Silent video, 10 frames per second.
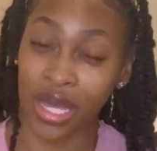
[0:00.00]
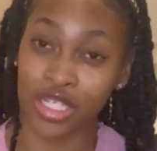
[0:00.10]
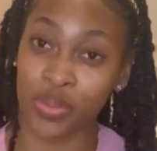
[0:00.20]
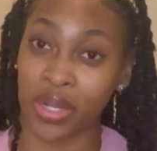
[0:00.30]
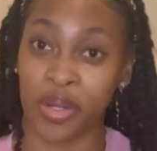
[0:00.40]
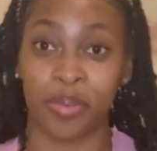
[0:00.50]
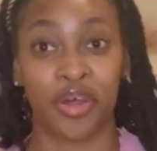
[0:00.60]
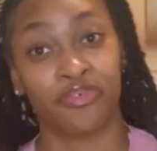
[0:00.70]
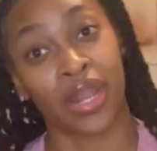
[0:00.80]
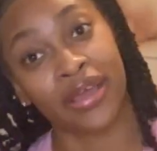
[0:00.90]
I do a little bit
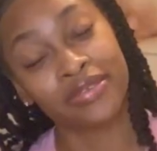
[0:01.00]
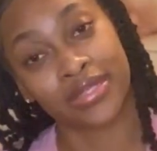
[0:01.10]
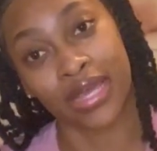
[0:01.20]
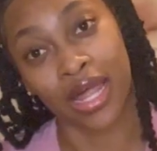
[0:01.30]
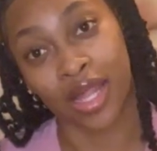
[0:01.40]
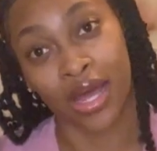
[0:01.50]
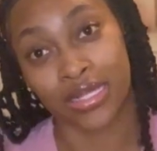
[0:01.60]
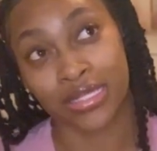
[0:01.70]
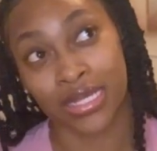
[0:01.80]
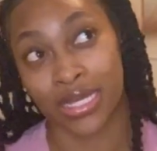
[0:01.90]
of lifestyle
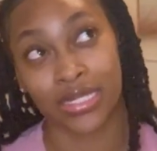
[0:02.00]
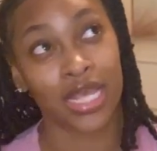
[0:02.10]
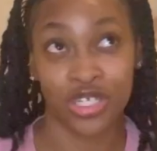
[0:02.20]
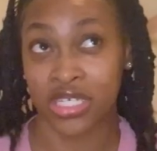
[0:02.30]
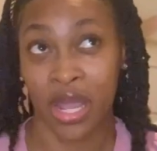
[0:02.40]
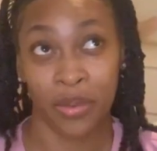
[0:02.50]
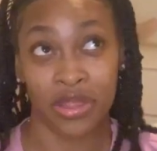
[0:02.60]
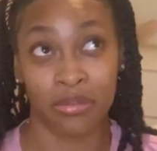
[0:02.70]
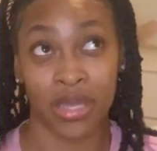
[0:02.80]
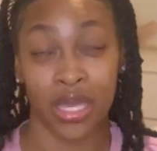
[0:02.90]
content, chit chat with
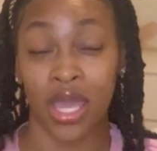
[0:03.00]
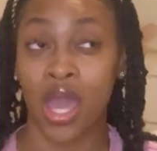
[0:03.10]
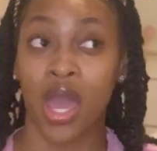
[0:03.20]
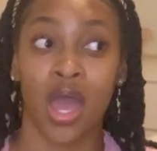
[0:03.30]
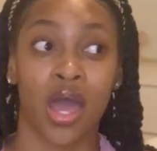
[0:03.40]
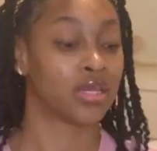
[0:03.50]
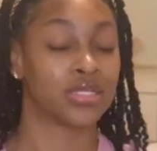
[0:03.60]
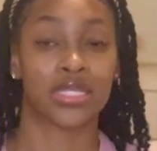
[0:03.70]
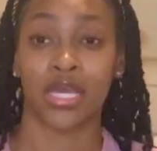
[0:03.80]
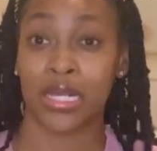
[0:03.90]
me,
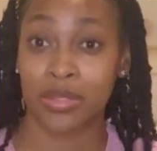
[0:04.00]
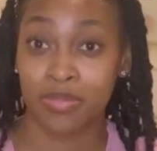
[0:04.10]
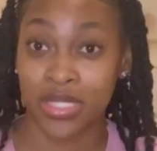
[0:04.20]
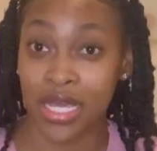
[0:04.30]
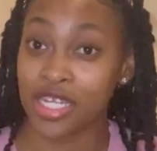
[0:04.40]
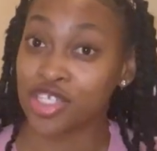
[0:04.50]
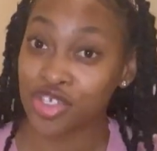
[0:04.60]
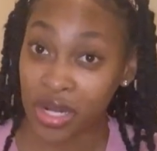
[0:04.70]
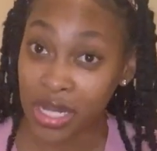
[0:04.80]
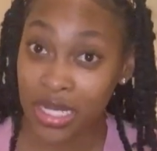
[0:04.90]
tips and
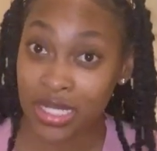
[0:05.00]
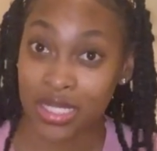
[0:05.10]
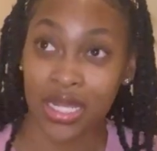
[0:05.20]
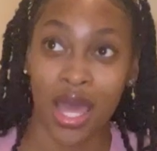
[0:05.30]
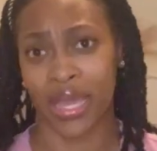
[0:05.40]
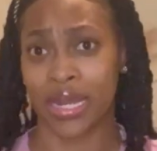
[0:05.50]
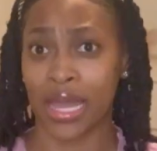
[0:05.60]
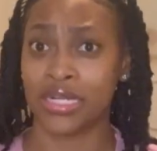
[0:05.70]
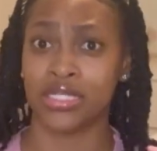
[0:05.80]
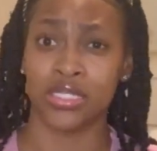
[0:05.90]
tricks, and
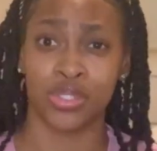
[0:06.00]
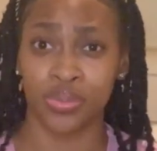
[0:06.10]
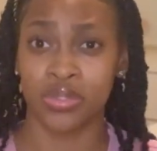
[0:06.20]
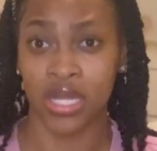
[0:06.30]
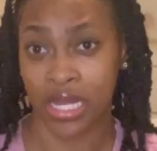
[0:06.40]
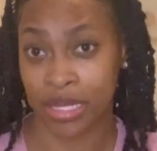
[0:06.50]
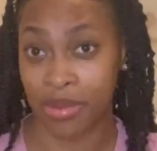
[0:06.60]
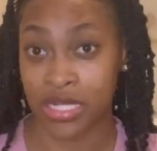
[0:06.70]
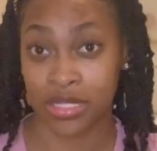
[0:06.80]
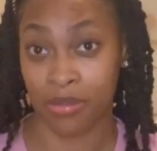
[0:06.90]
I do
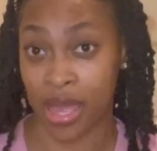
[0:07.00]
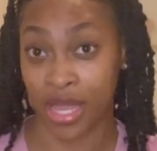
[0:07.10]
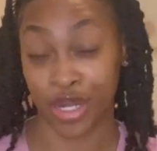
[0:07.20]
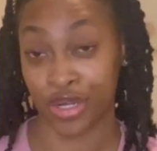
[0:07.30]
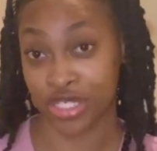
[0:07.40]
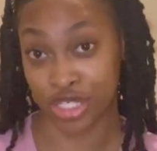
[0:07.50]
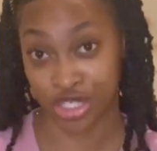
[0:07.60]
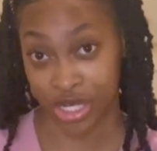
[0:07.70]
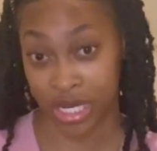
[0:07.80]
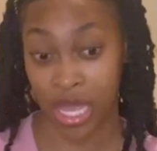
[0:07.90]
document my nursing
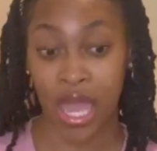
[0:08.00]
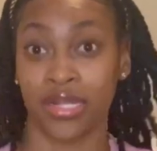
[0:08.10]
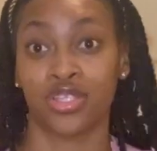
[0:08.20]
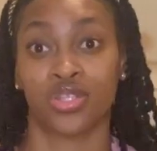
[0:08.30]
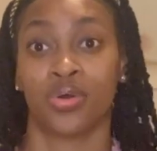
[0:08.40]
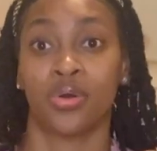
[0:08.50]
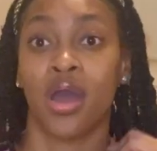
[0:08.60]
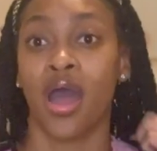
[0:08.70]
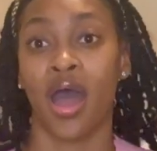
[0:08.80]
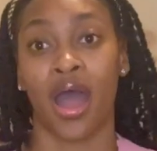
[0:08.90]
journey. And so
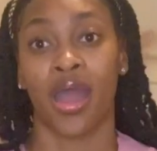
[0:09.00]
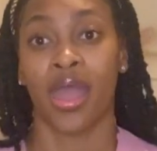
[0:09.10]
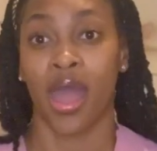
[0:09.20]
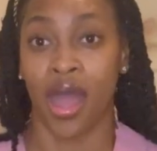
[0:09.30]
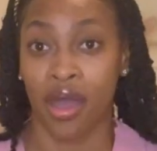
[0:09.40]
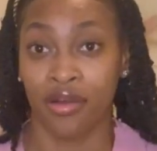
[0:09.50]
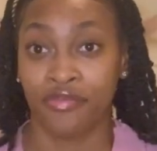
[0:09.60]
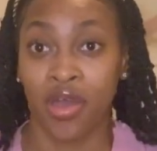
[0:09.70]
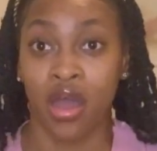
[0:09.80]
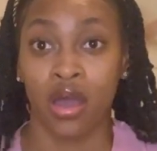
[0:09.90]
I have
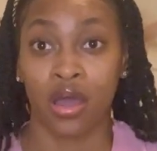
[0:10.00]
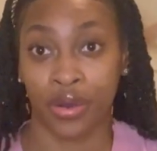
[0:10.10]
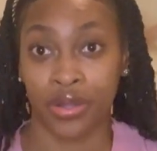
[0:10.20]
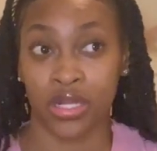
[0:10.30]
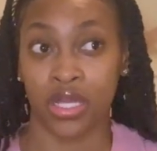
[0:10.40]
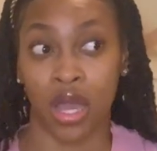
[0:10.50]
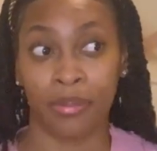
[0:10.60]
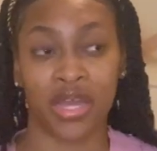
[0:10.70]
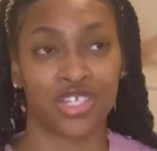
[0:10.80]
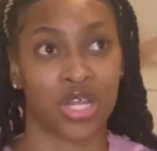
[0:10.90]
currently on
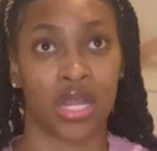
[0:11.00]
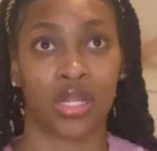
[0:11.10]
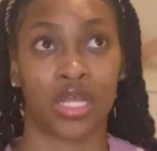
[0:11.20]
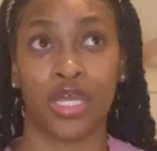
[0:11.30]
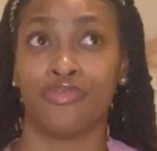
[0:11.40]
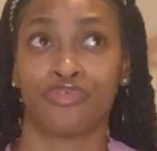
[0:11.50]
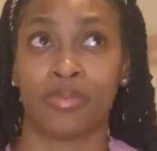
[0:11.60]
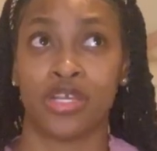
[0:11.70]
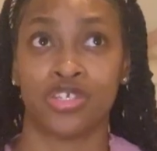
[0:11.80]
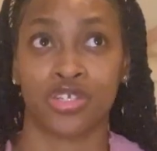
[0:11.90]
my channel
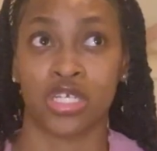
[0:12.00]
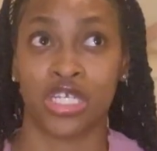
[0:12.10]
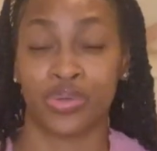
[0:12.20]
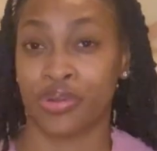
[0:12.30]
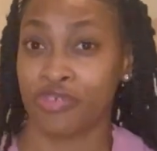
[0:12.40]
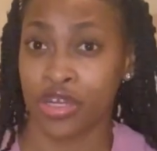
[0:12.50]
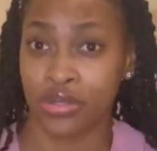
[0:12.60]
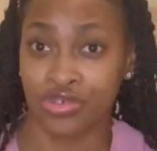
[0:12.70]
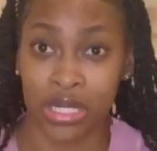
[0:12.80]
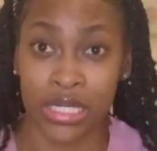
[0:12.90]
information or
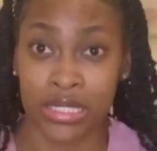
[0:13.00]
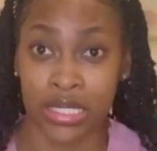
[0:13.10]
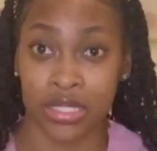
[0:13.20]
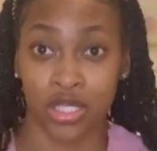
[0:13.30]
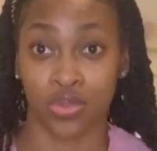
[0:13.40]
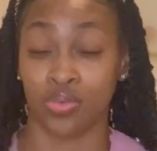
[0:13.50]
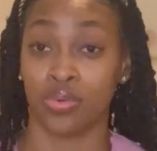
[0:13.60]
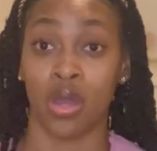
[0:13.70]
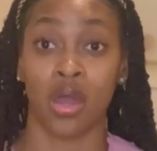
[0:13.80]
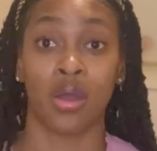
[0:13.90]
videos relating to
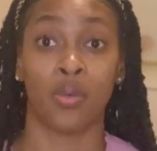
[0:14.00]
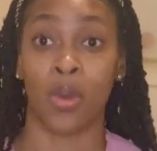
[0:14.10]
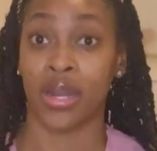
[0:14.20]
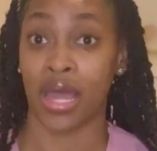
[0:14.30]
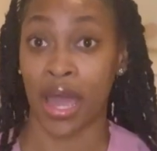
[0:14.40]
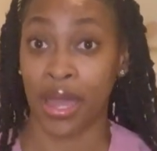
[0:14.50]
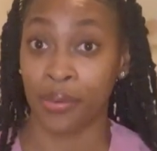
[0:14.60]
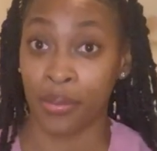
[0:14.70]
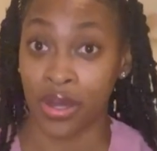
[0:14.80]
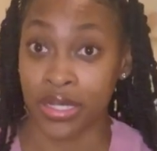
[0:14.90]
when I
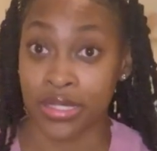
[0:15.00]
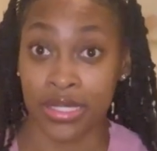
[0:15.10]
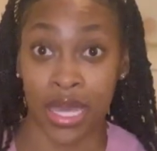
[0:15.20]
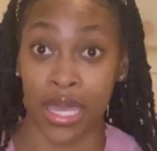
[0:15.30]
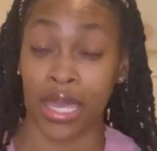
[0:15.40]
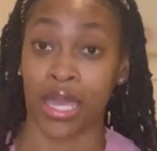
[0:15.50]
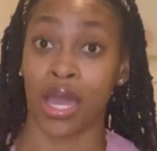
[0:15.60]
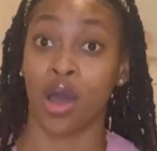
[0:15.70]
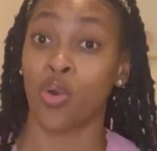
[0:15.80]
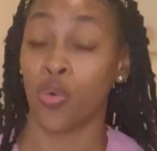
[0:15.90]
was a
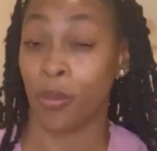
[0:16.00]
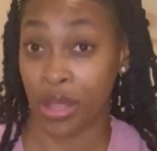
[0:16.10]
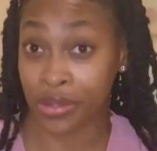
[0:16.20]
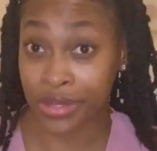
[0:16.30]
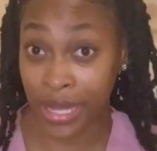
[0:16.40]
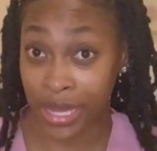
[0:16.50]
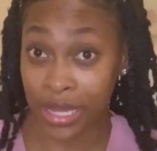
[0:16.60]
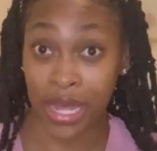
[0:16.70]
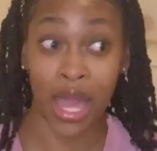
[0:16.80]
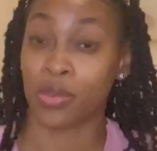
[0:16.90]
home health
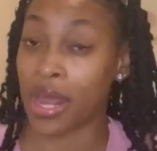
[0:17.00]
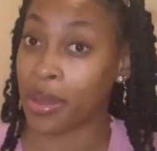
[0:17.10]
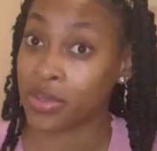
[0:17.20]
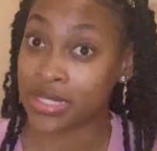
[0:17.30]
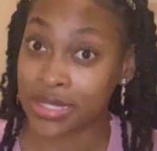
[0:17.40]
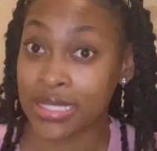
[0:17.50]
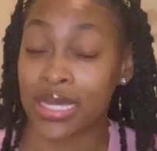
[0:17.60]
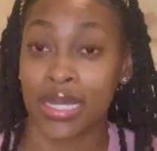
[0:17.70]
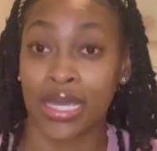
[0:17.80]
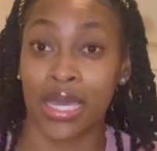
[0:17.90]
aide, when I was a
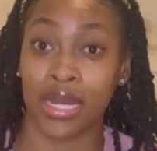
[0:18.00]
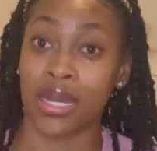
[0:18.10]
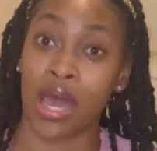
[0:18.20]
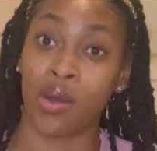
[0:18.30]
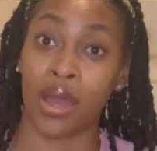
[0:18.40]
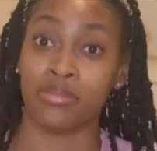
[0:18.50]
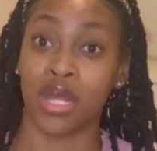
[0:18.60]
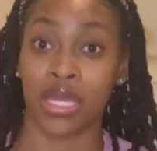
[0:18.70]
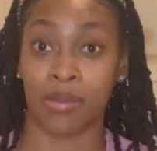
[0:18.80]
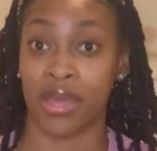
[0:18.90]
CNA, and now I'm
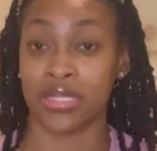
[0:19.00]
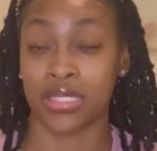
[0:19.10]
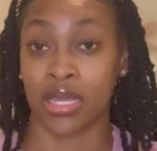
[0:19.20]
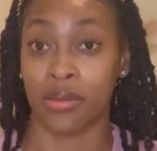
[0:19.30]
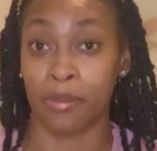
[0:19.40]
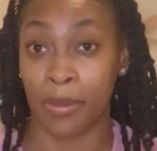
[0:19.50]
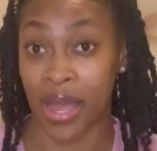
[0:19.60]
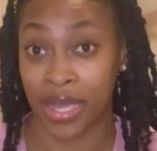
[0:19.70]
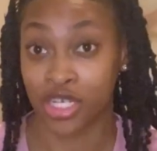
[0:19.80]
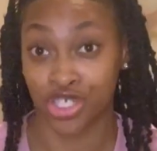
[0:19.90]
documenting
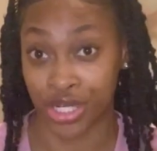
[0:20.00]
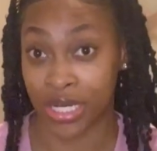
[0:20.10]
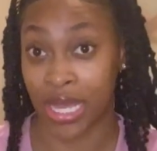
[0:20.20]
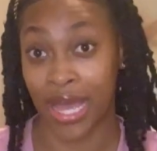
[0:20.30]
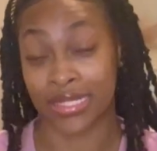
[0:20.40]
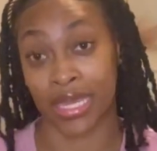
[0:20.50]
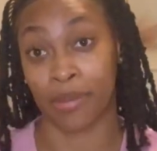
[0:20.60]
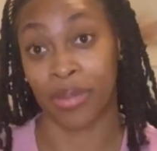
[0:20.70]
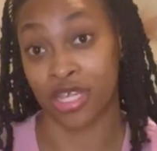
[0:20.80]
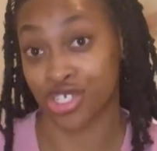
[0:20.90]
my journey as a
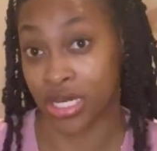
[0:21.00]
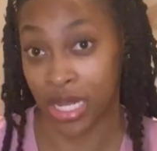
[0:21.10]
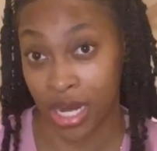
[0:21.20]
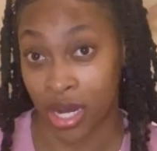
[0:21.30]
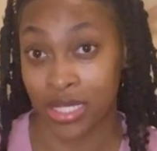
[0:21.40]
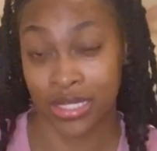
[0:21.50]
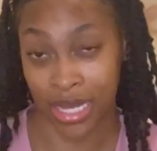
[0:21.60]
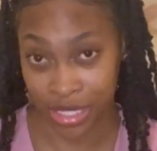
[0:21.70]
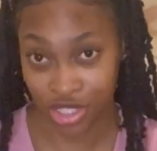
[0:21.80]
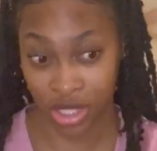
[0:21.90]
patient care
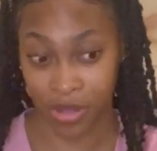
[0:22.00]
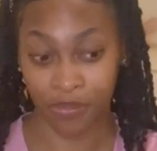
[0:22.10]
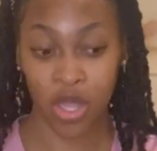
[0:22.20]
technician.